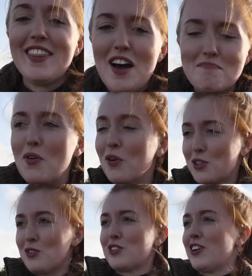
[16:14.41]
That Moore
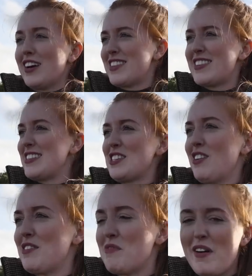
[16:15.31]
George guy says he
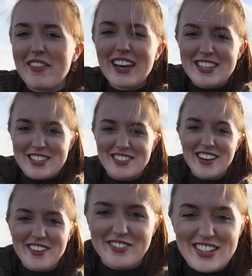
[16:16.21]
drives one, but I think it's just his
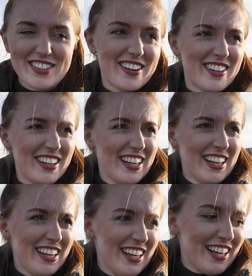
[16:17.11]
girlfriend's car.
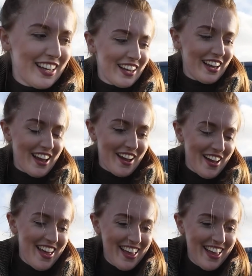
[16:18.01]
I'm